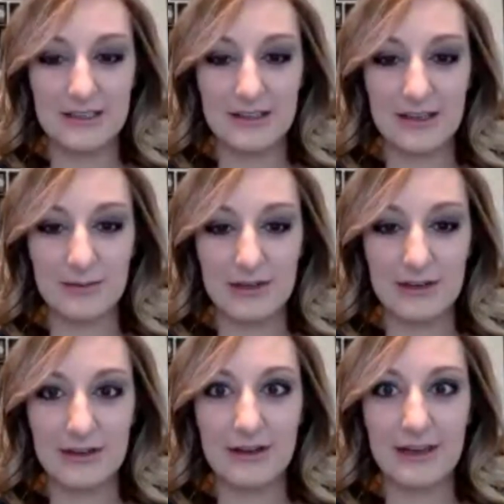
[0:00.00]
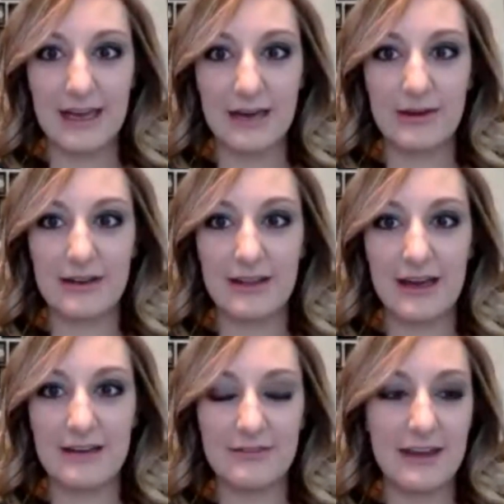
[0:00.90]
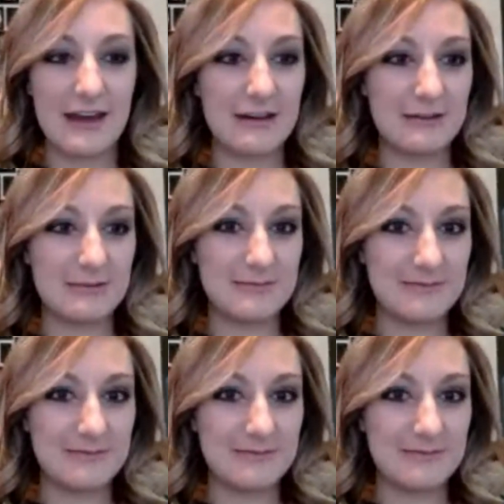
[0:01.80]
Hold on, okay, we are live now.